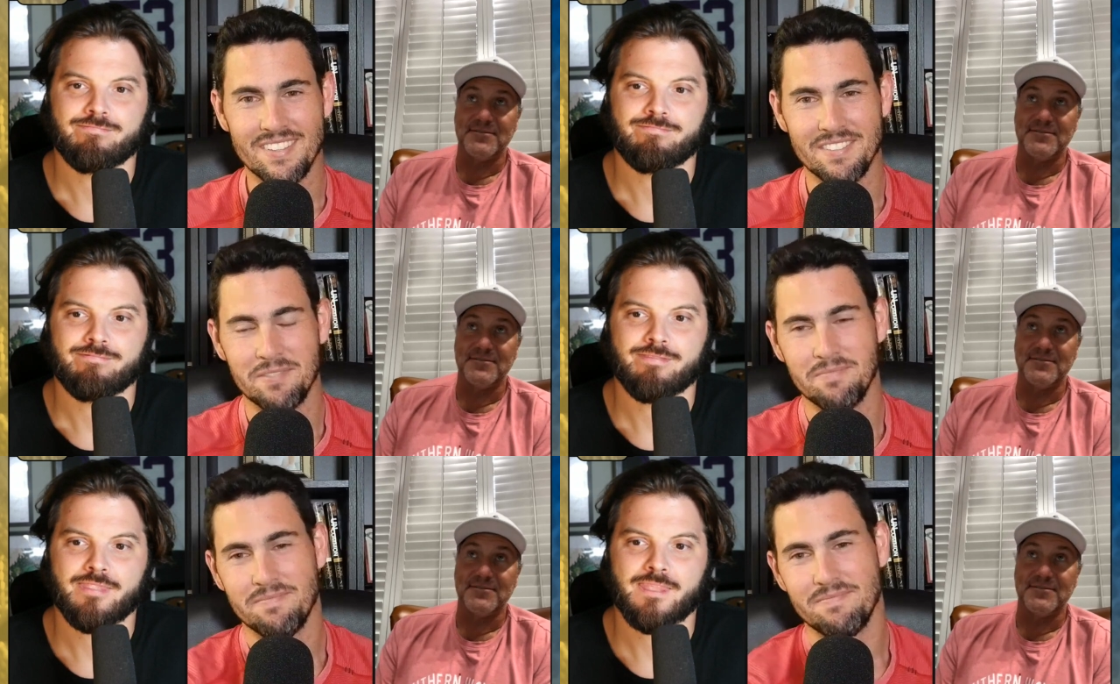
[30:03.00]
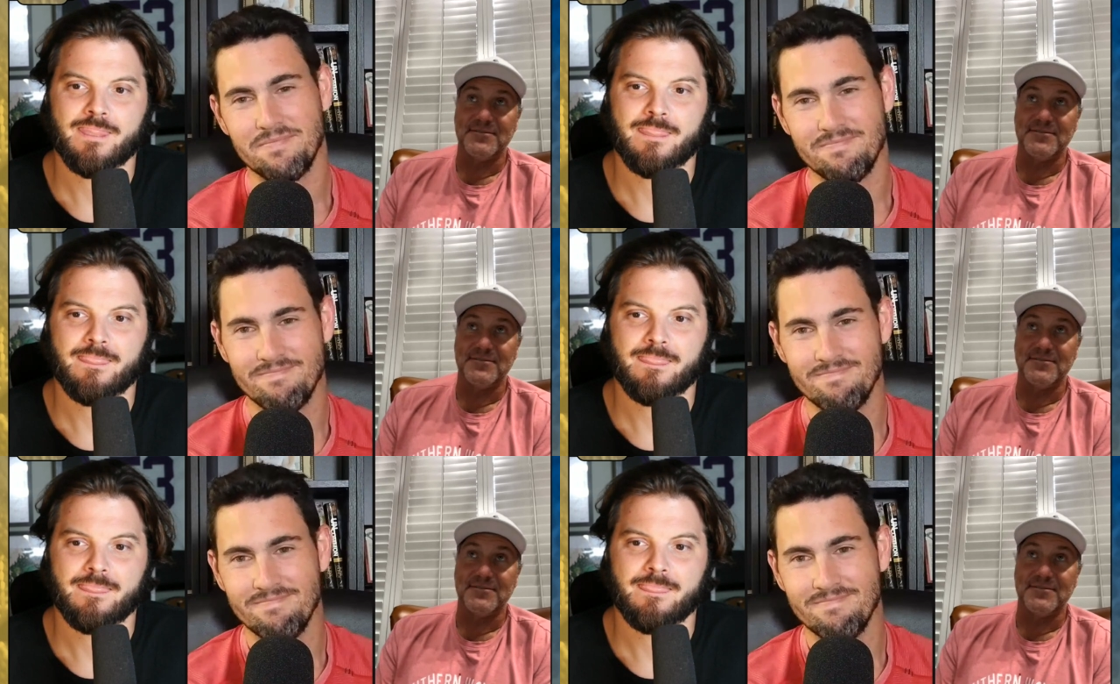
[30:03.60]

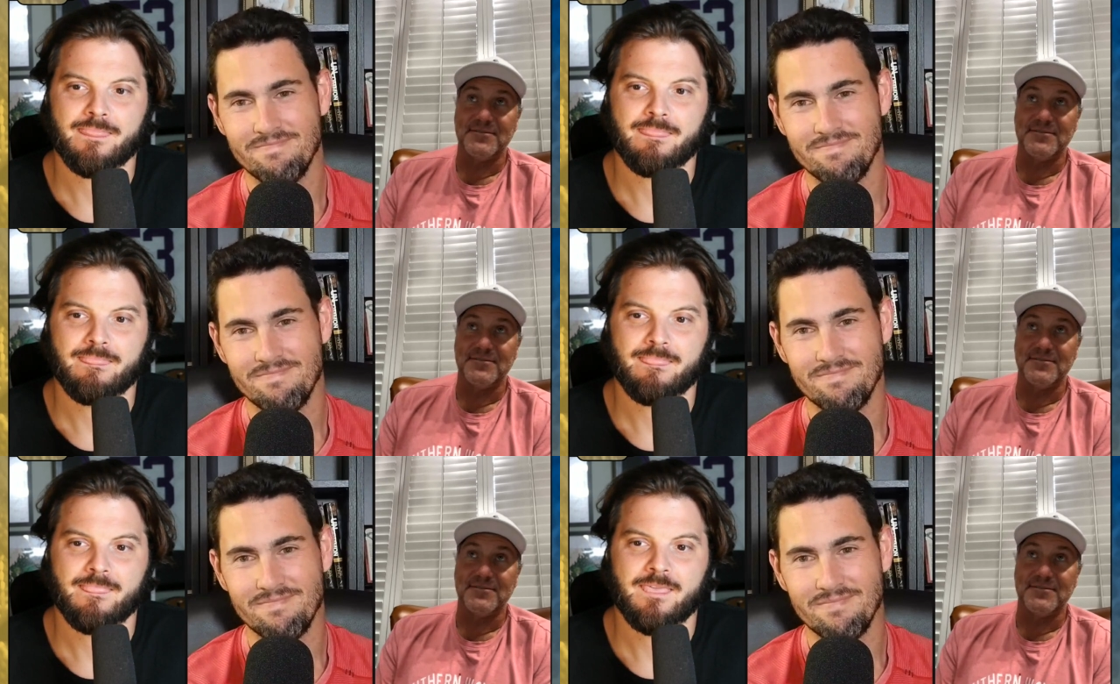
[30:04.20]
(silence)